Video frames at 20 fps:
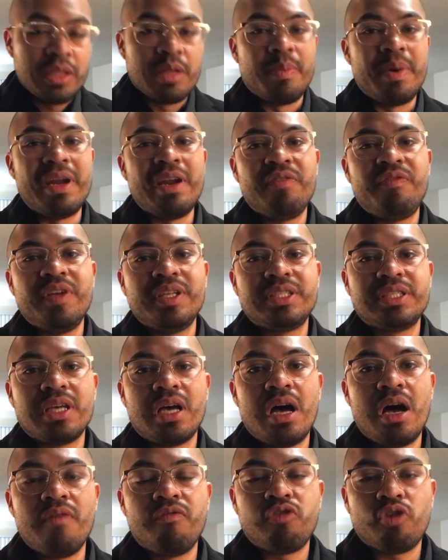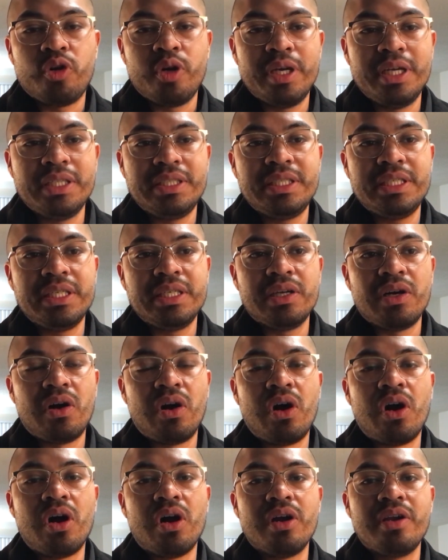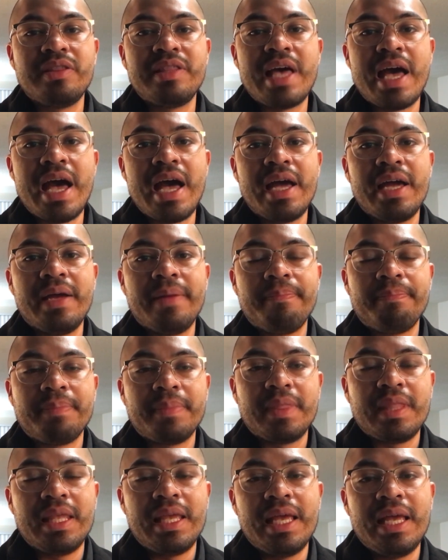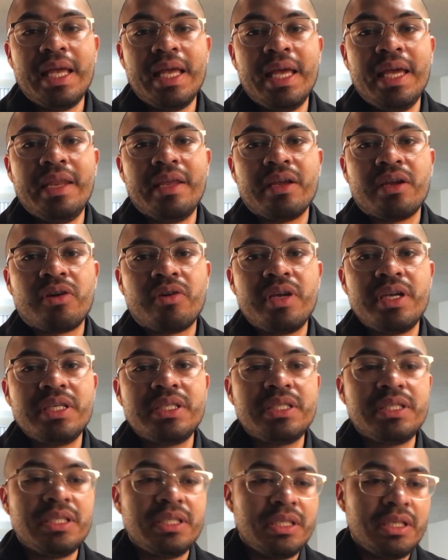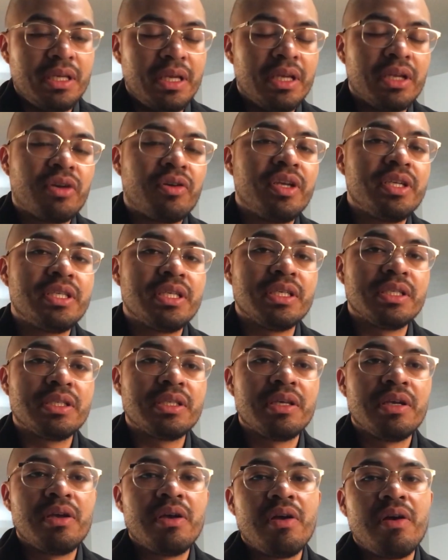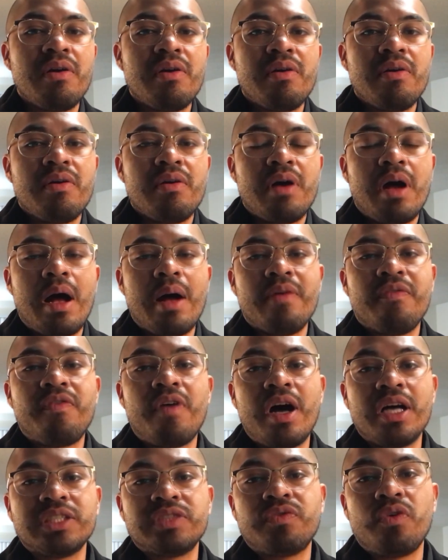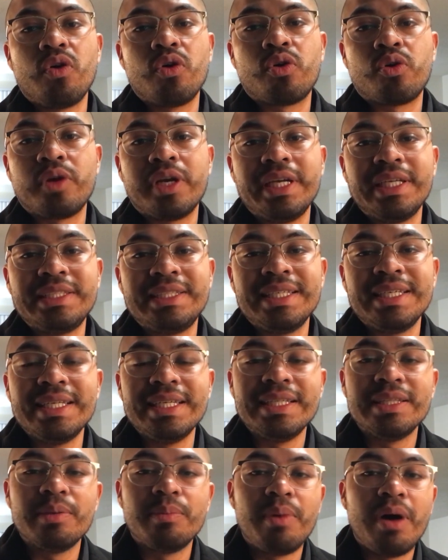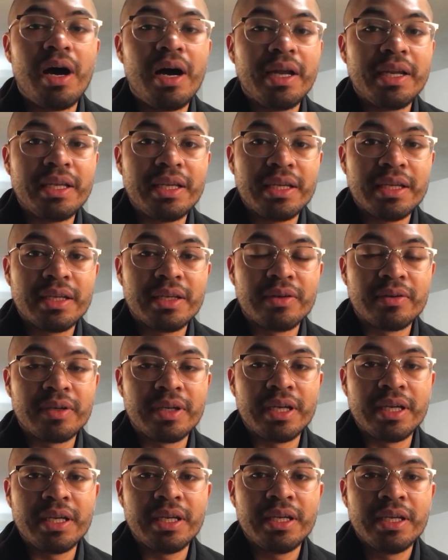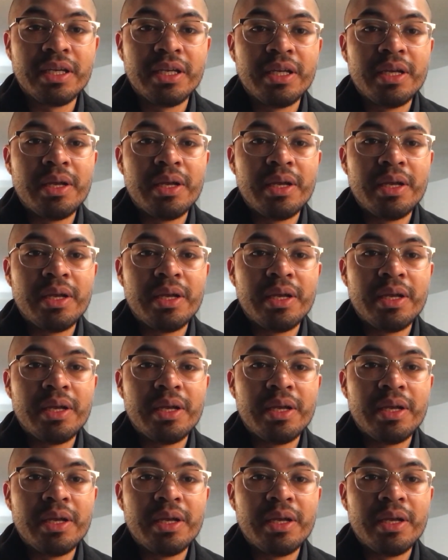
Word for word: the benefits of creatine are that it increases phosphocreatine in the body, okay?